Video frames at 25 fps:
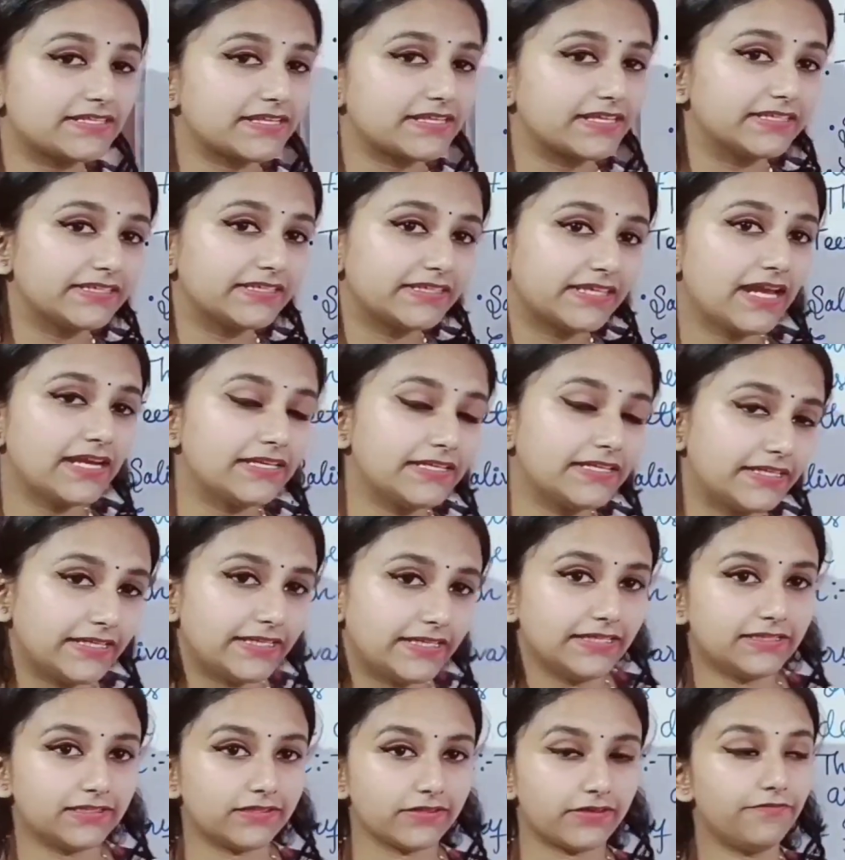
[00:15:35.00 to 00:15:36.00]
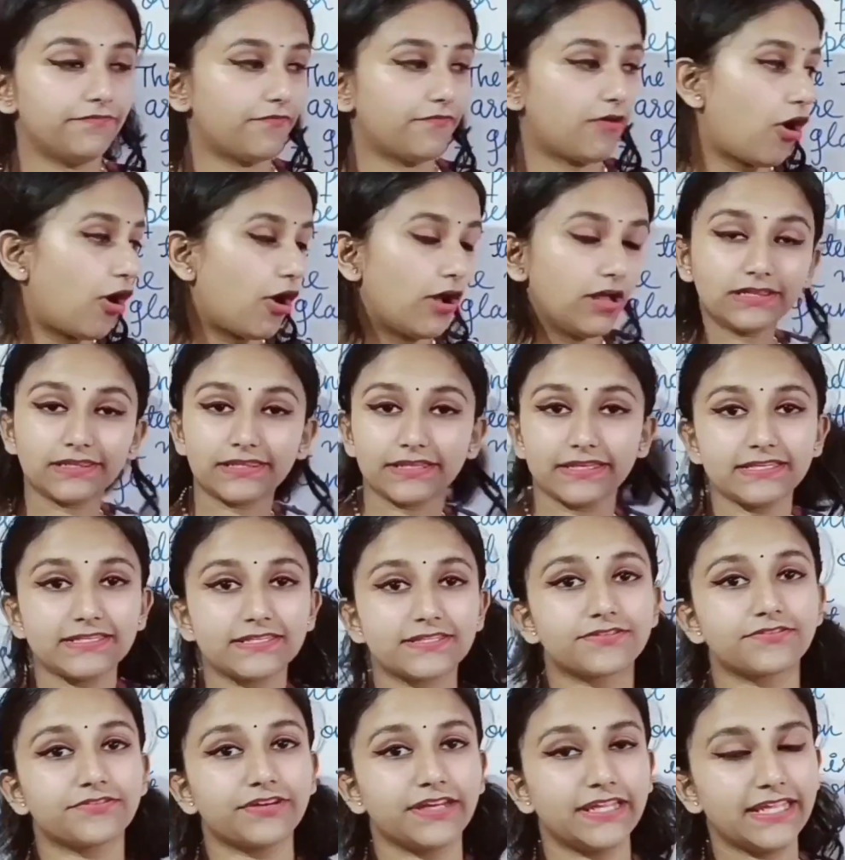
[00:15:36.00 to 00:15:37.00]
in the teeth of all these
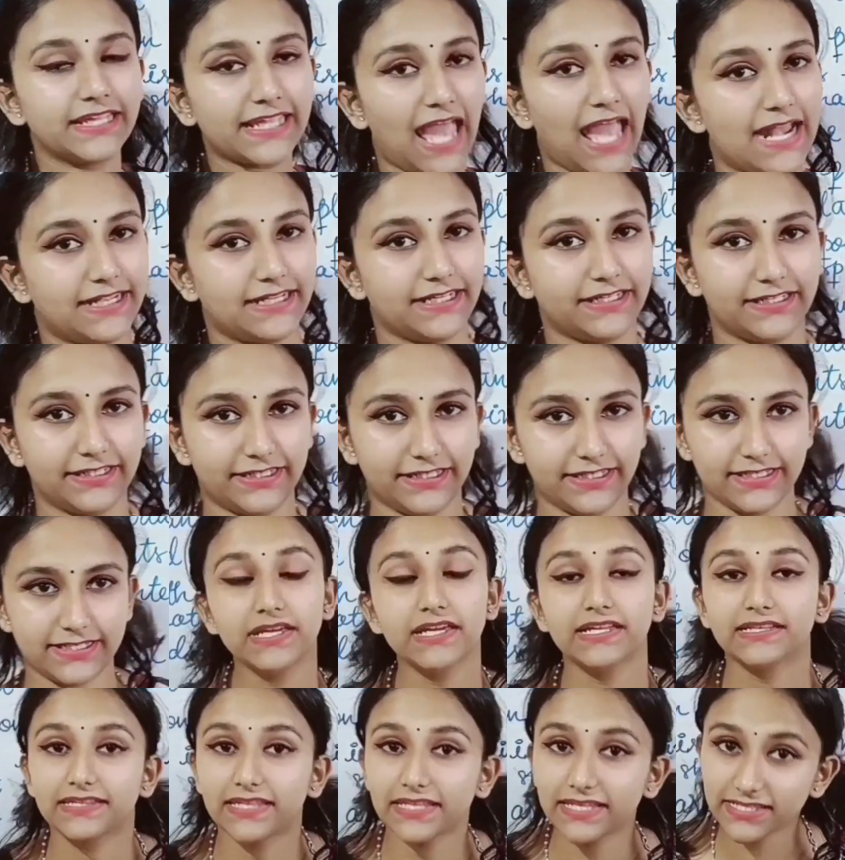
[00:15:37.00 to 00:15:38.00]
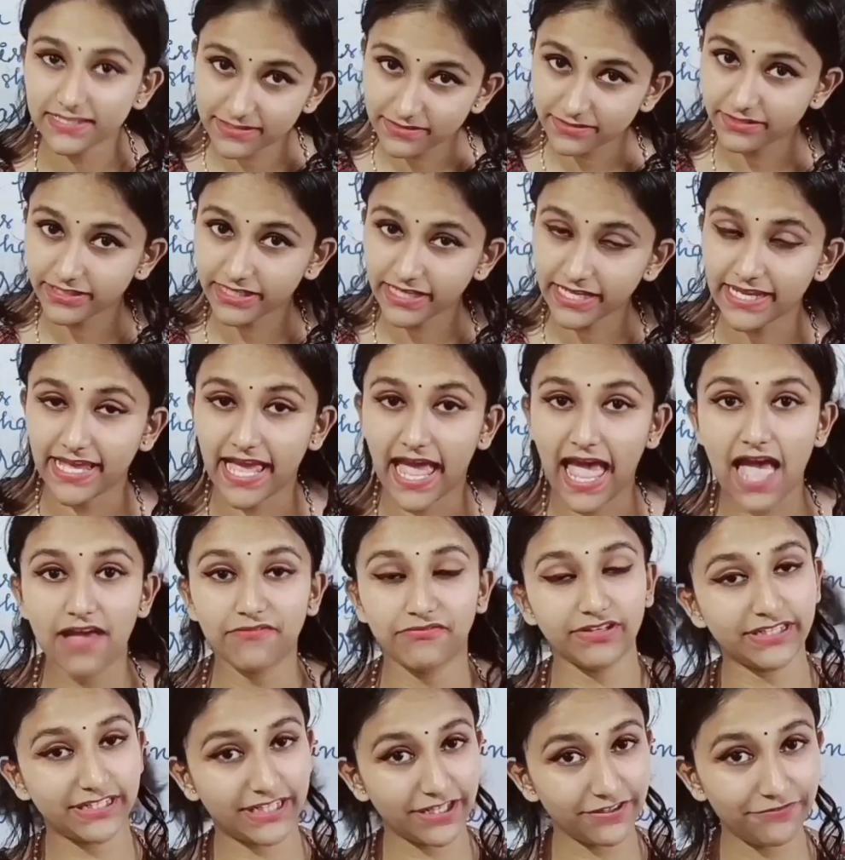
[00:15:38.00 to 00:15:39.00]
three categories. These three have
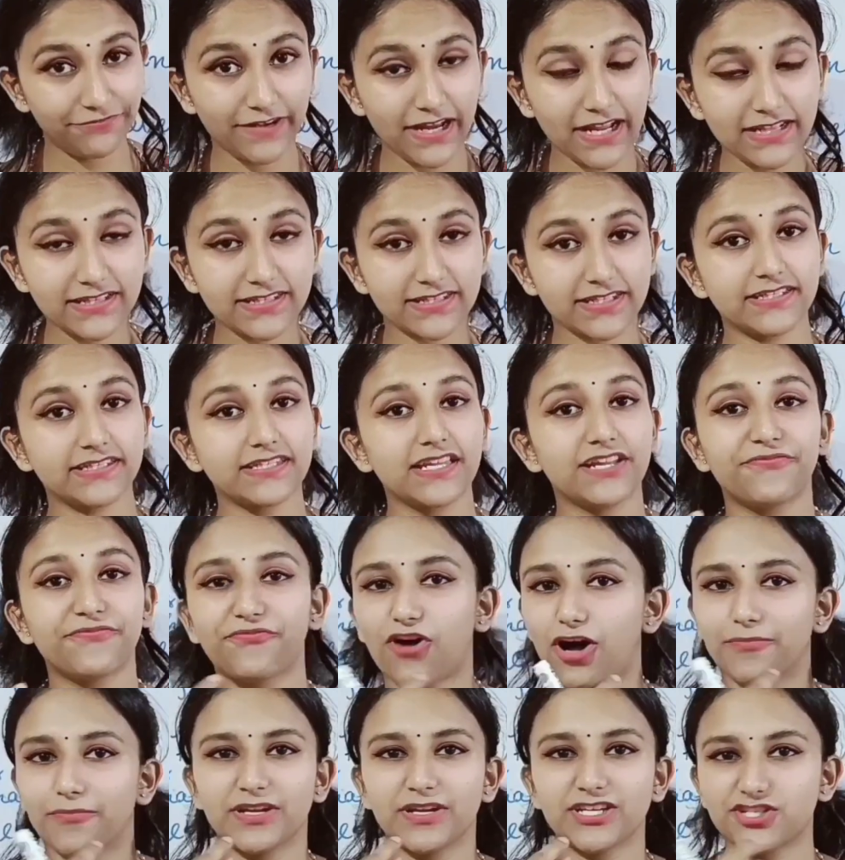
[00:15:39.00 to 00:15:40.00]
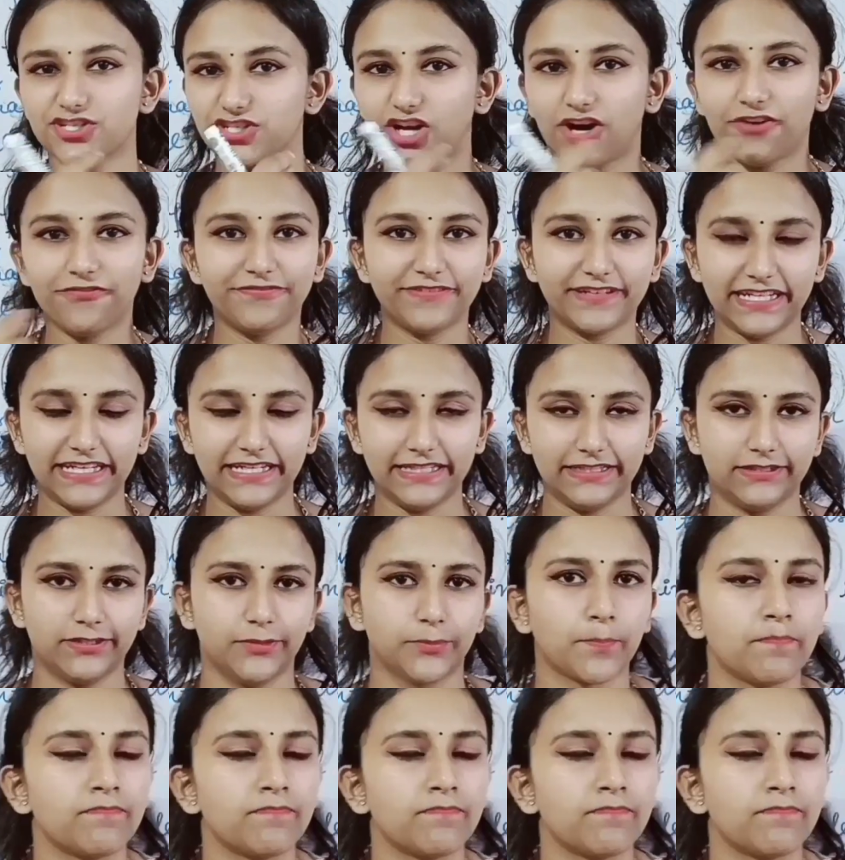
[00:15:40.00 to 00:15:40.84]
a difference in the formation of teeth.